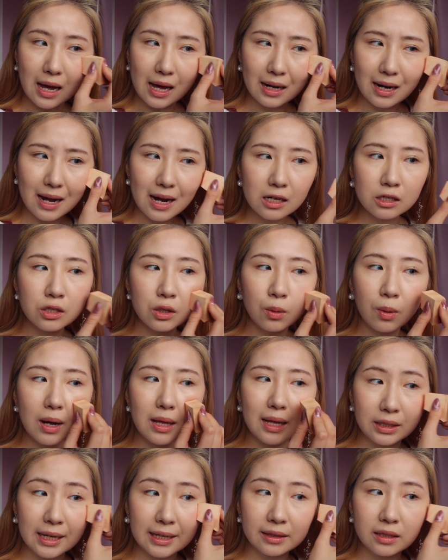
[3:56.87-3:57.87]
And I actually
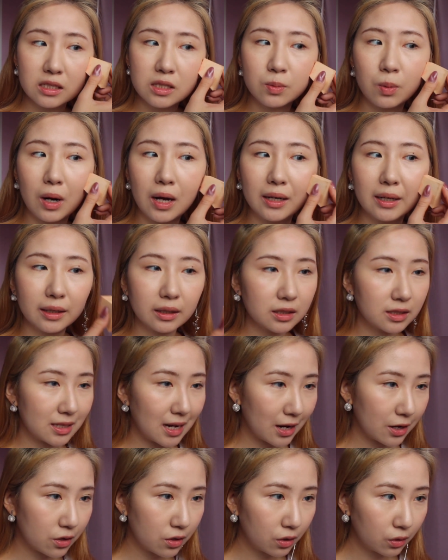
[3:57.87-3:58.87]
quite like this product because
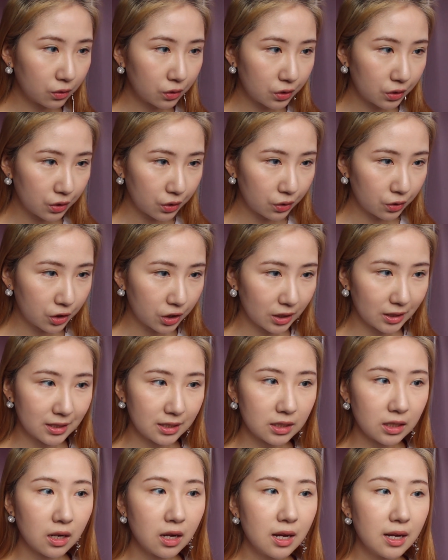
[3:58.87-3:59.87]
I used to
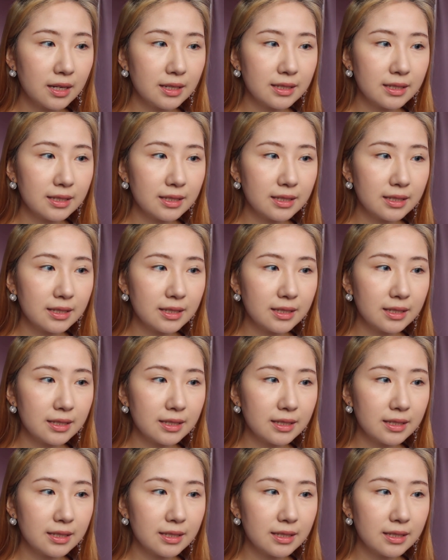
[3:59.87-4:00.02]
just